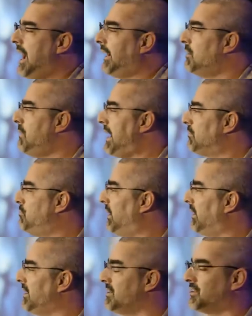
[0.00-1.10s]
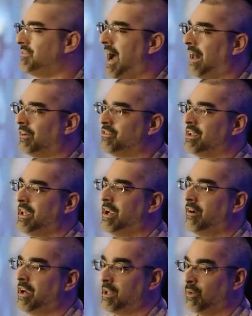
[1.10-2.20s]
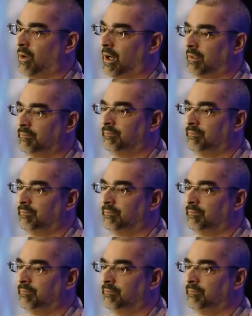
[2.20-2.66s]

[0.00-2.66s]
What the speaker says: not going to make billions of dollars a year anymore.